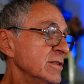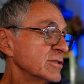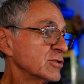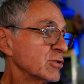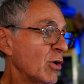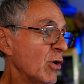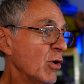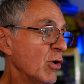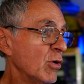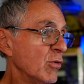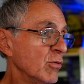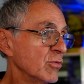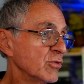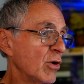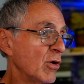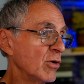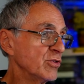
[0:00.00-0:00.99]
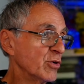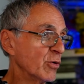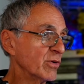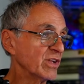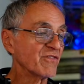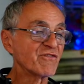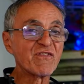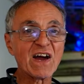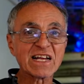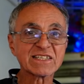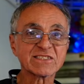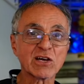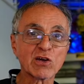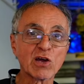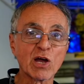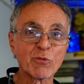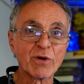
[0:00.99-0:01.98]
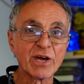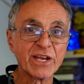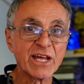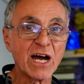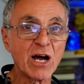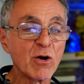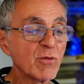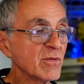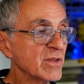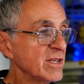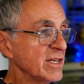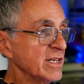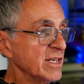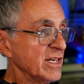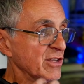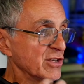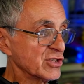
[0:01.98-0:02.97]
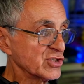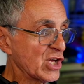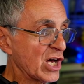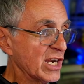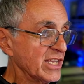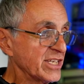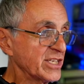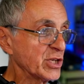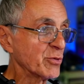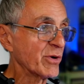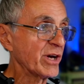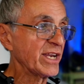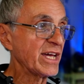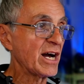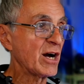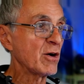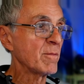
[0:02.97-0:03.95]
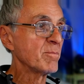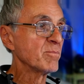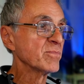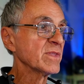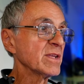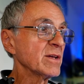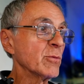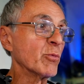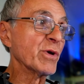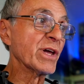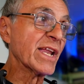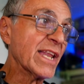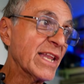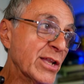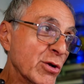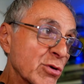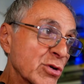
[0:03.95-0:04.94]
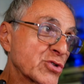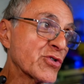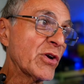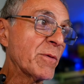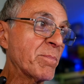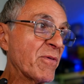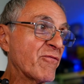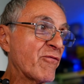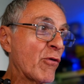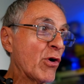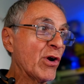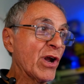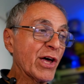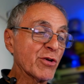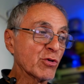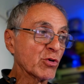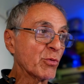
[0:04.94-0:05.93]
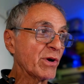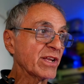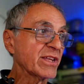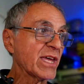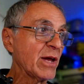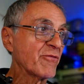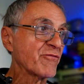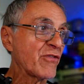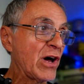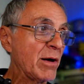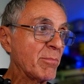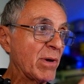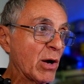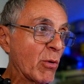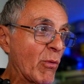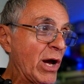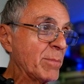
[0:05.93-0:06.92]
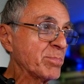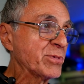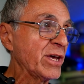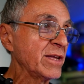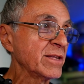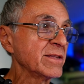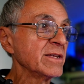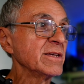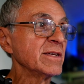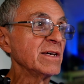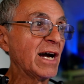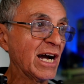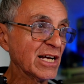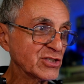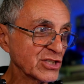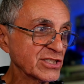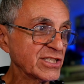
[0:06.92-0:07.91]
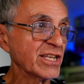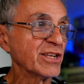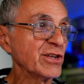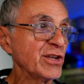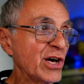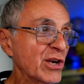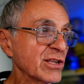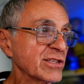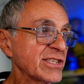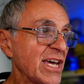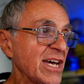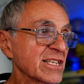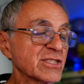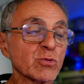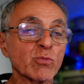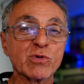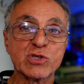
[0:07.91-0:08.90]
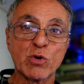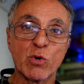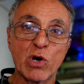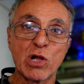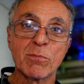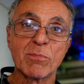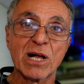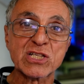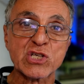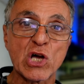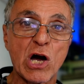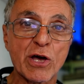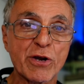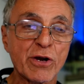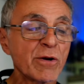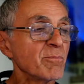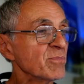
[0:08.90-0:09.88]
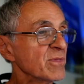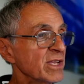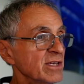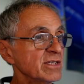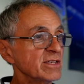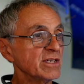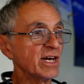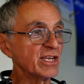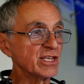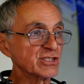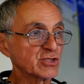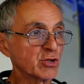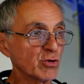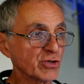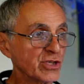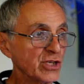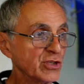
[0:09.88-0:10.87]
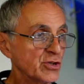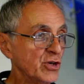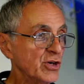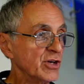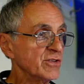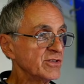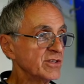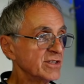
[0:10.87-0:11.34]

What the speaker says: So the only facts I got right now, it is not leaking right now. We had a little drip before, I don't know where it came from. I wiped it. I just did another test with the oil much hotter, and it's looking good.